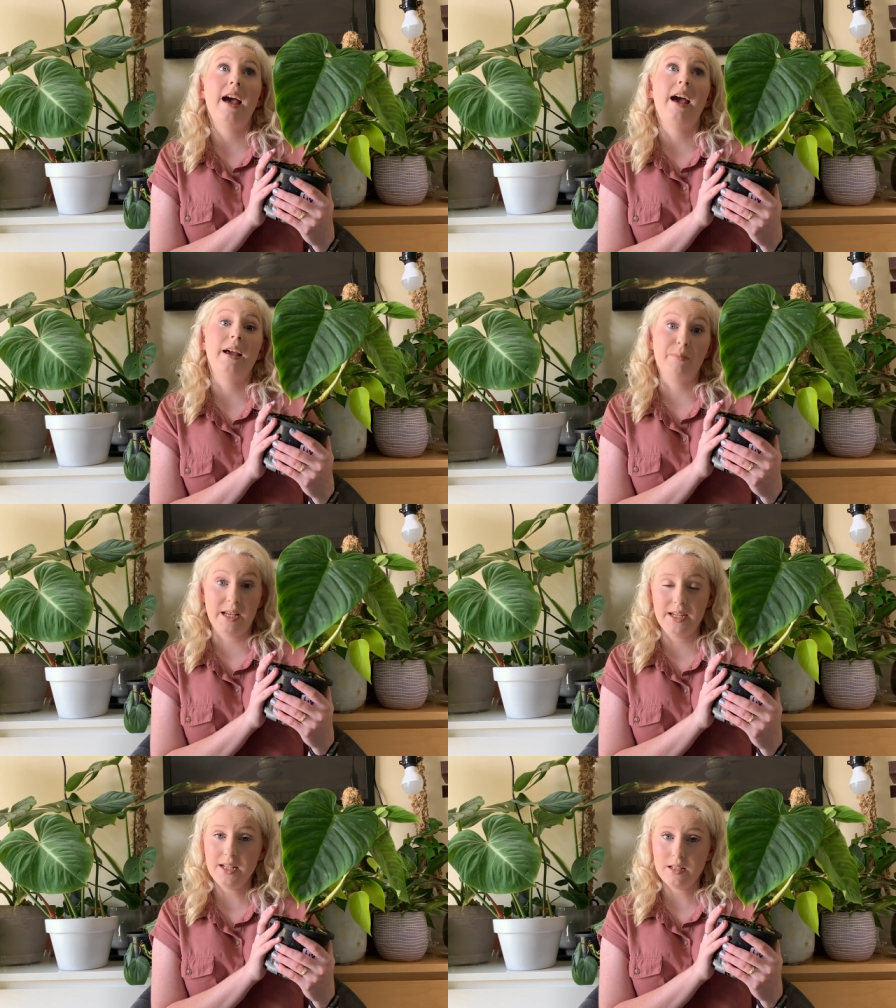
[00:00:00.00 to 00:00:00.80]
and
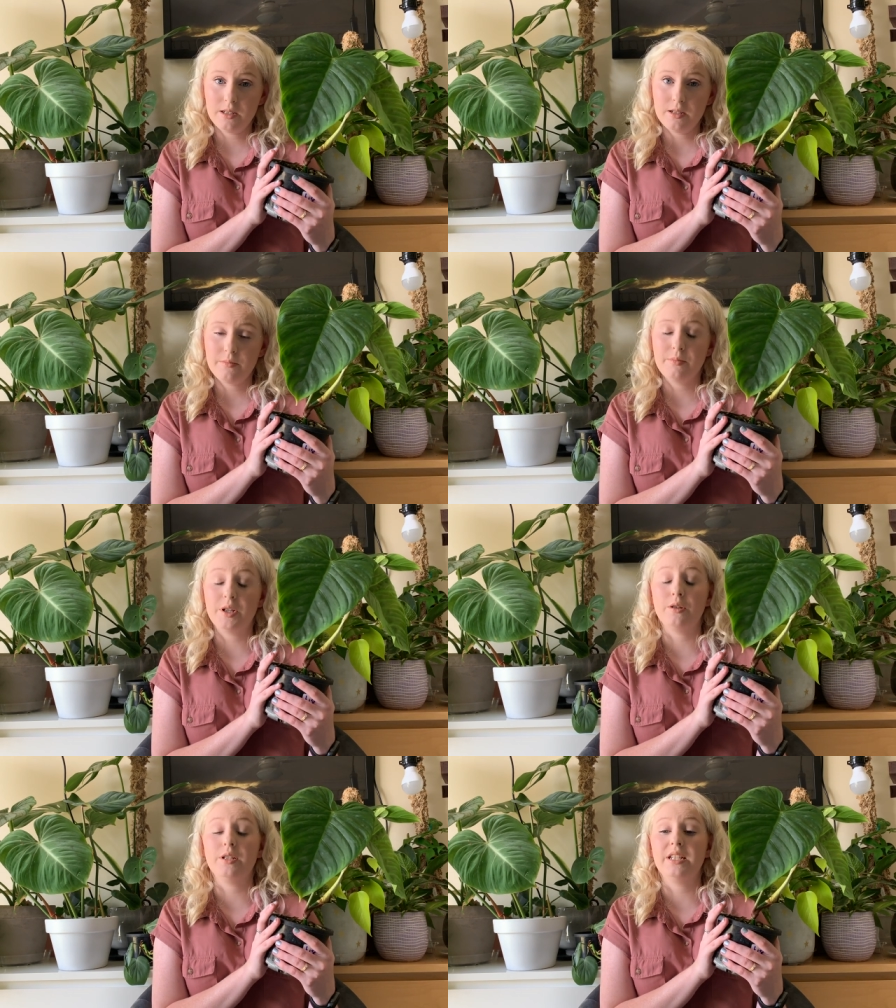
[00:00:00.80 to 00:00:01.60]
blankets
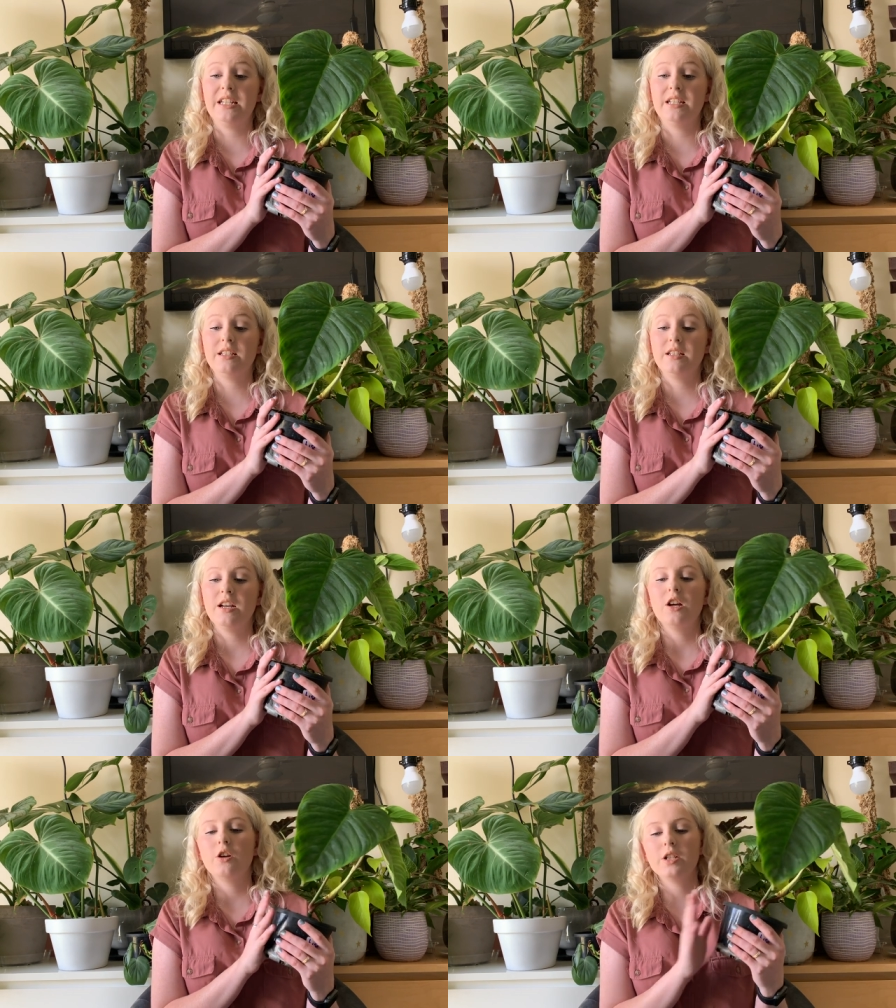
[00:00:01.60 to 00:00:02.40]
because it
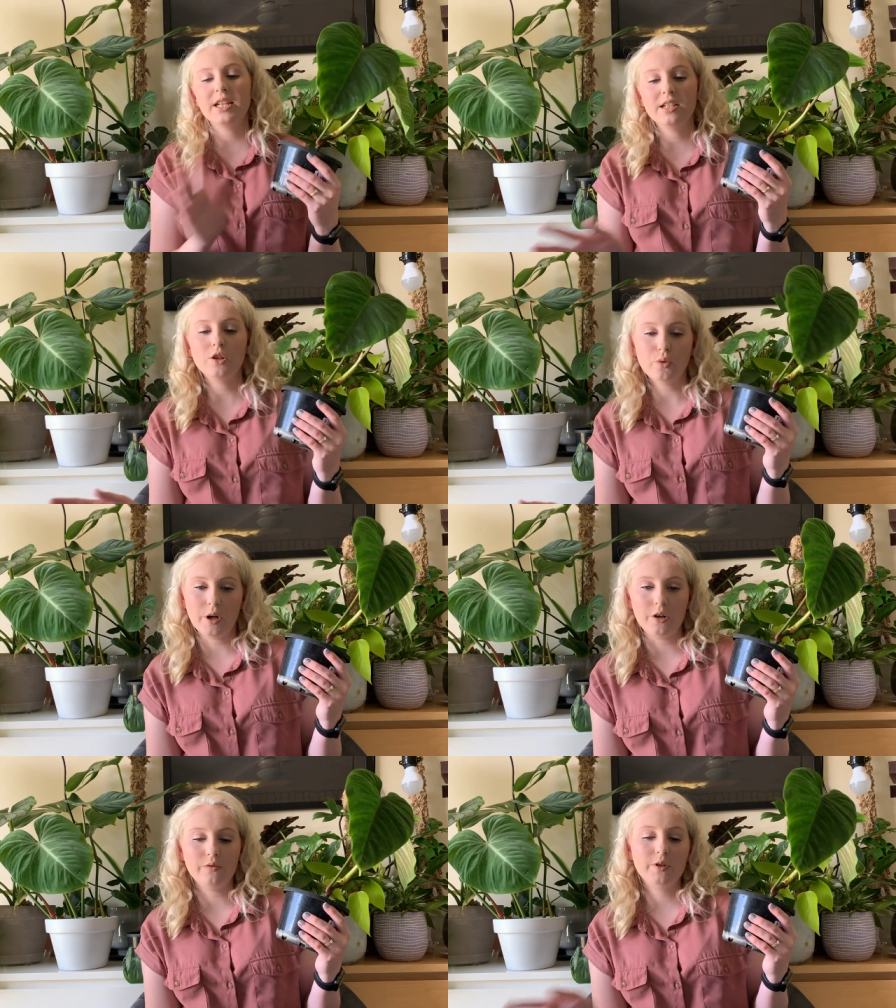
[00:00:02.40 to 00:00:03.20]
got down to
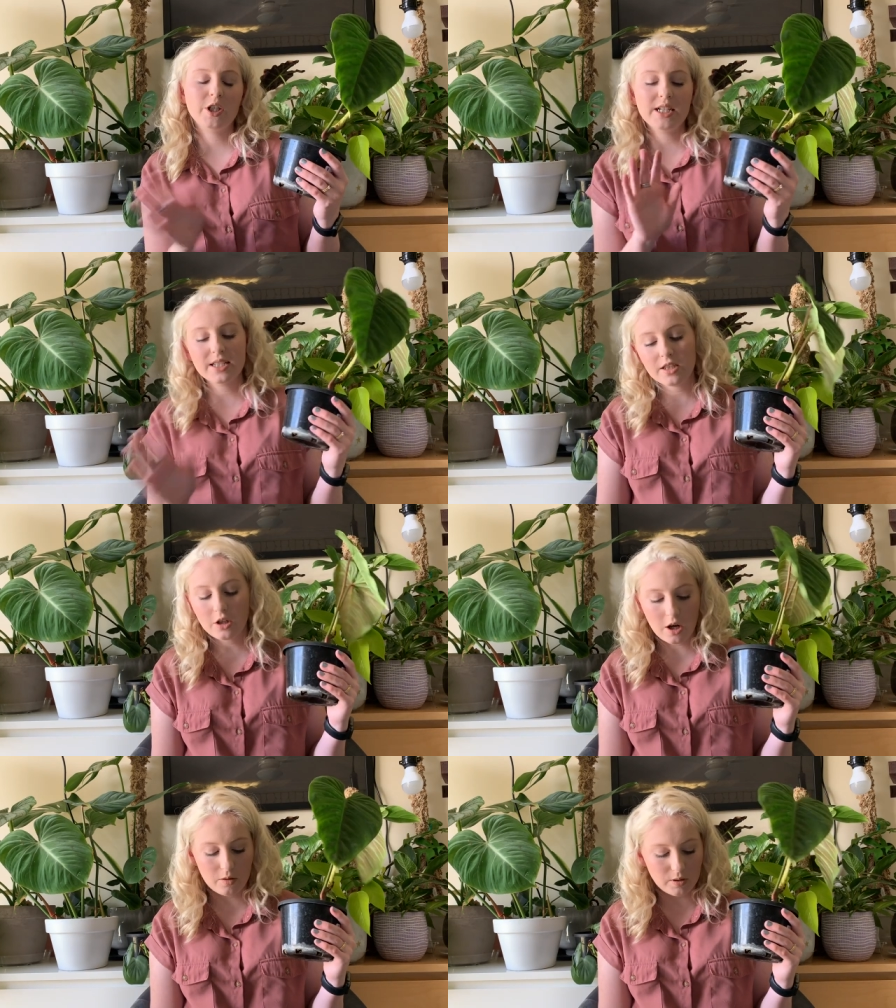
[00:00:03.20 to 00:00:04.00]
12, which isn't the
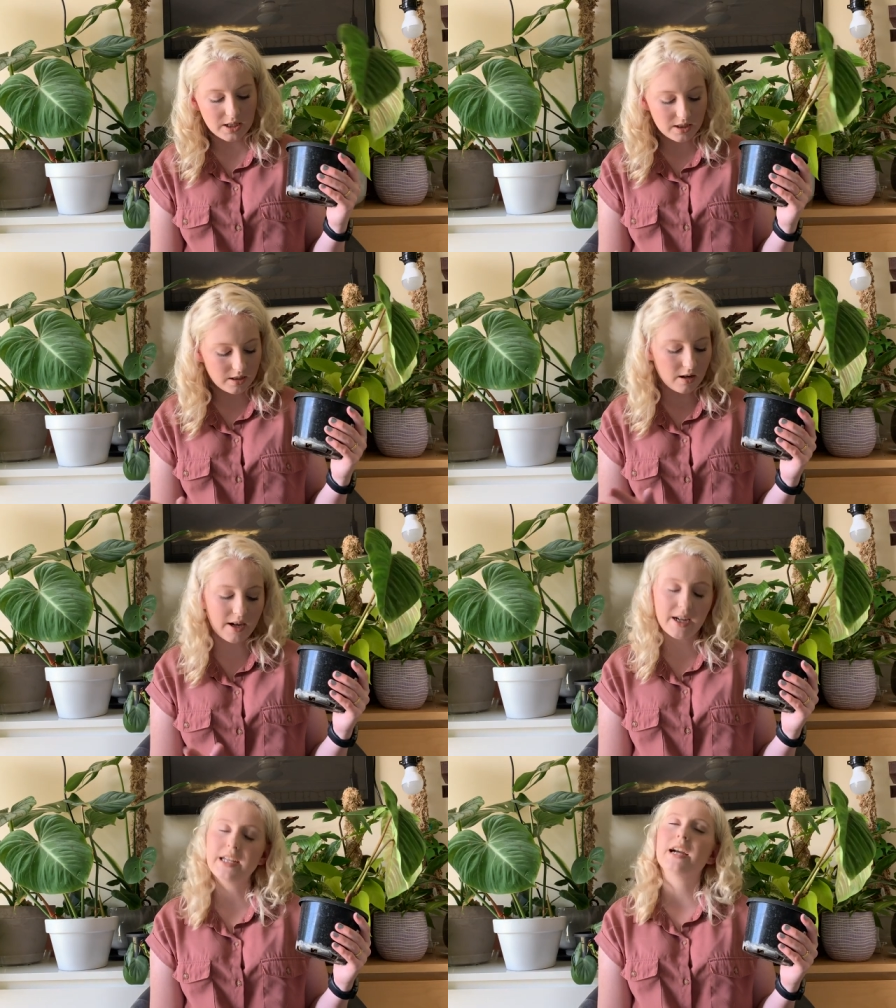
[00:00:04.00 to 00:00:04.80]
coldest,
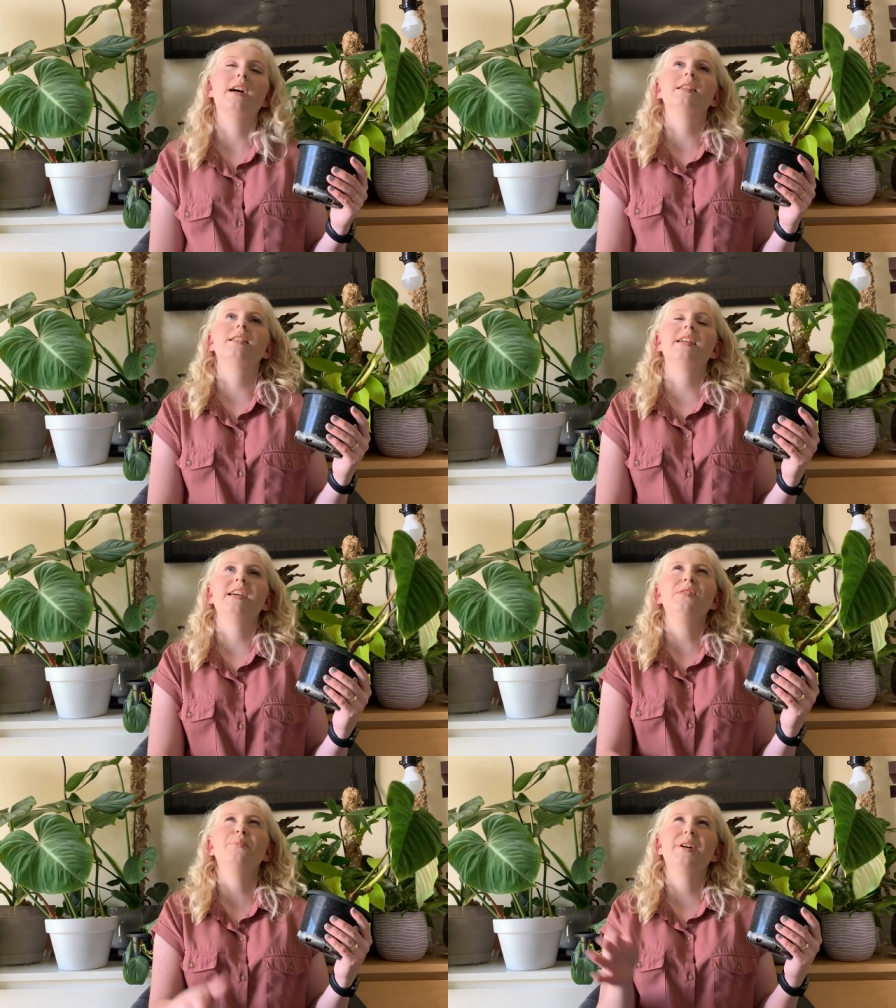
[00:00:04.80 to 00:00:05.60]
I
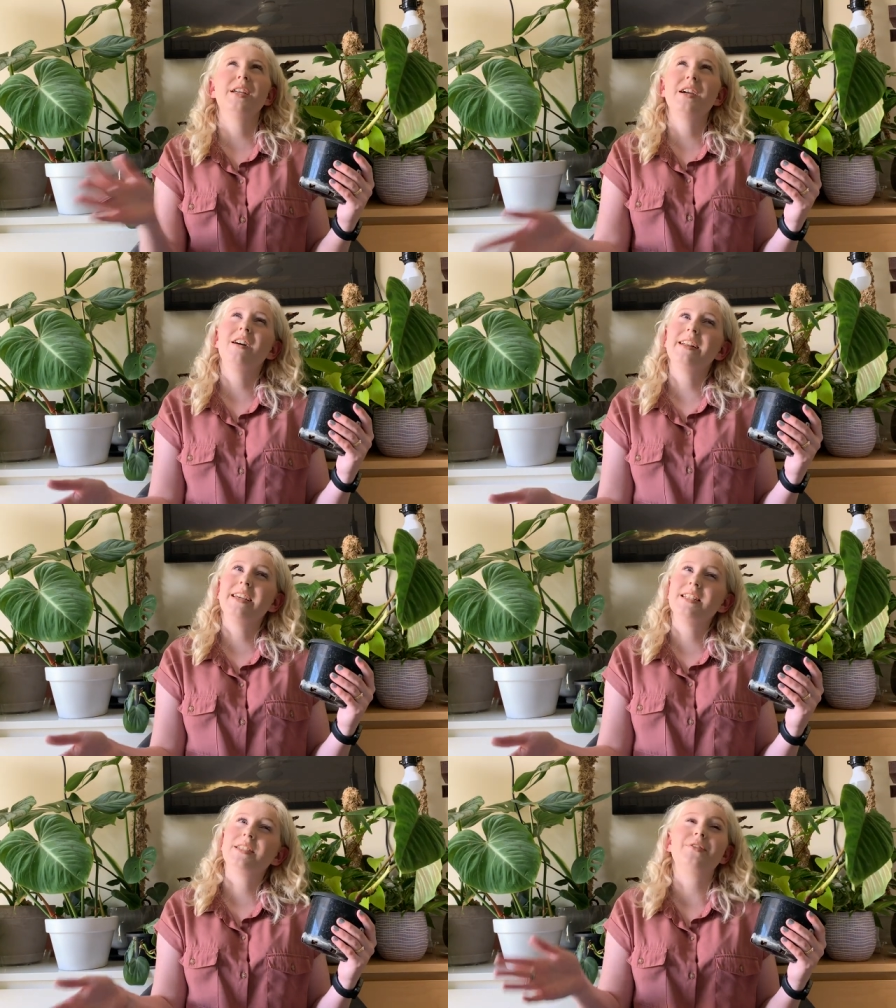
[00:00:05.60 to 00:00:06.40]
understand, but it kind of
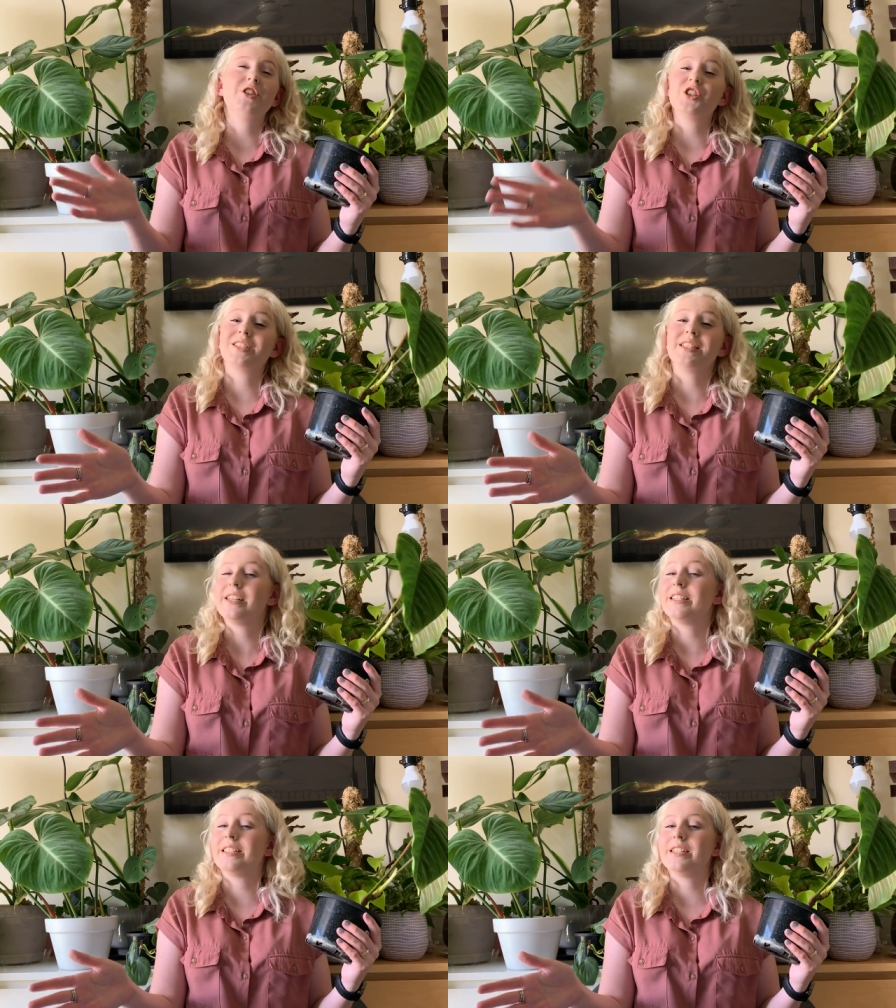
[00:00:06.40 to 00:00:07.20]
is if you're just
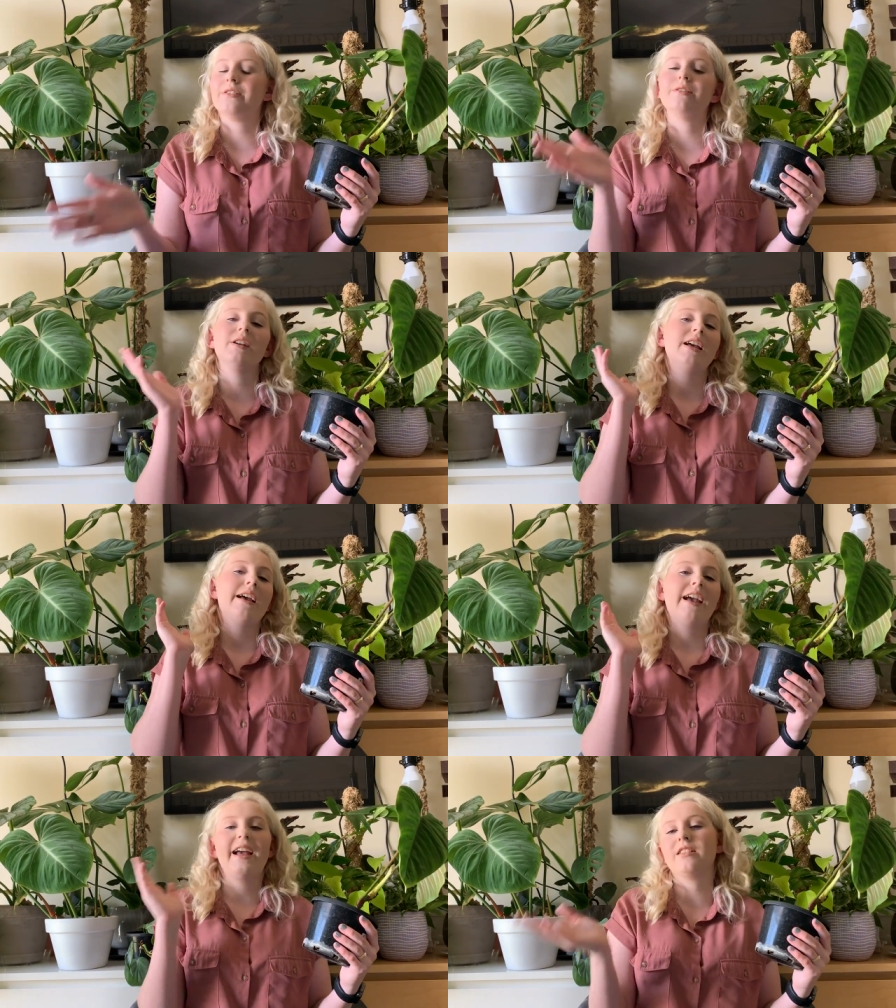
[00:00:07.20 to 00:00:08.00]
sitting still
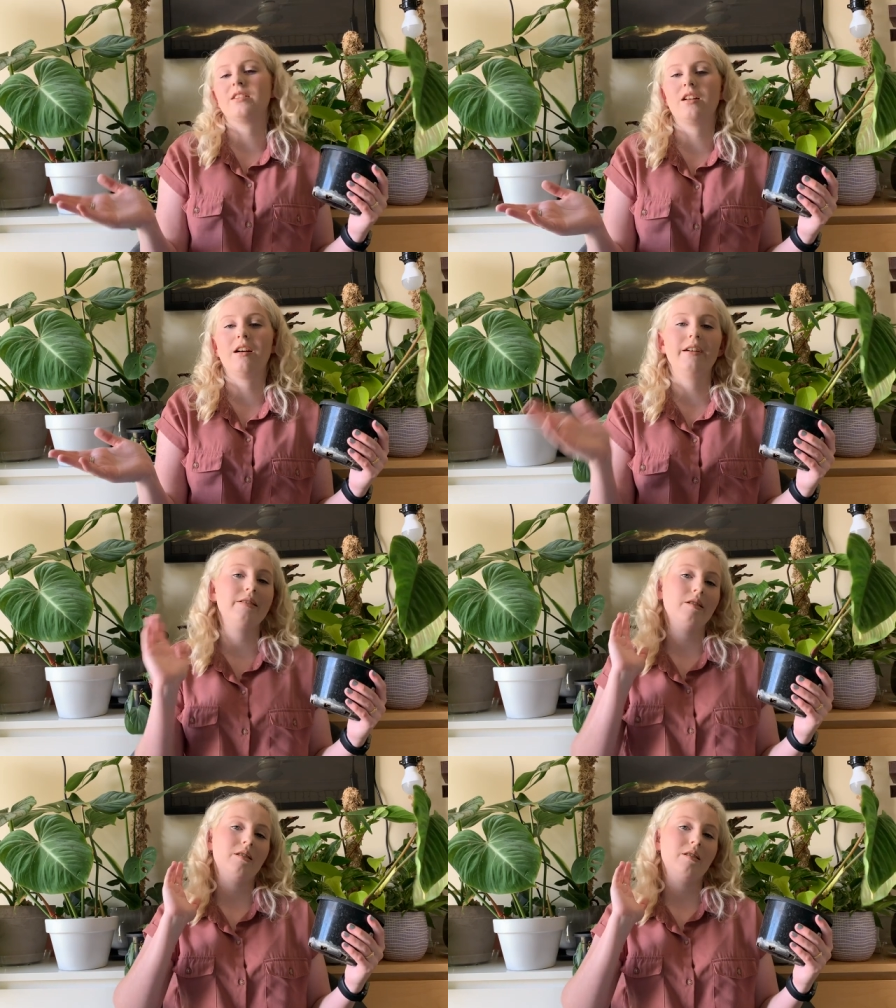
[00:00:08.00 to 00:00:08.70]
outside